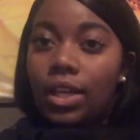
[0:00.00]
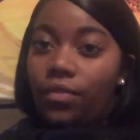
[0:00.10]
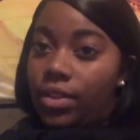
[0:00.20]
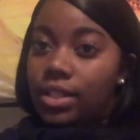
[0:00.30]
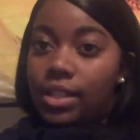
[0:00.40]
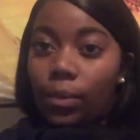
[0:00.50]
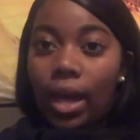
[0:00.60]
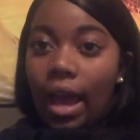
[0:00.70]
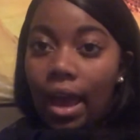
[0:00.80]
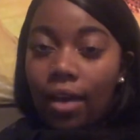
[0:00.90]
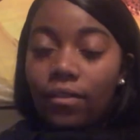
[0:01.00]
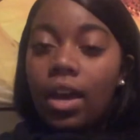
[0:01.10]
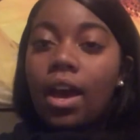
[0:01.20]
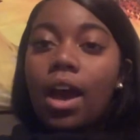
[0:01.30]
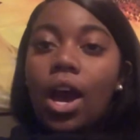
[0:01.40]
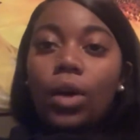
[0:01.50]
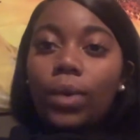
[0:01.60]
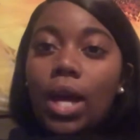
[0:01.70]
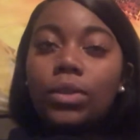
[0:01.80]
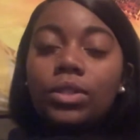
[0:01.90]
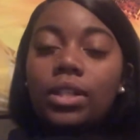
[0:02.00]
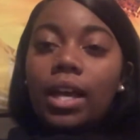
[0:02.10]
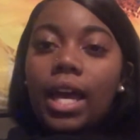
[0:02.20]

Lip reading: the events that we have around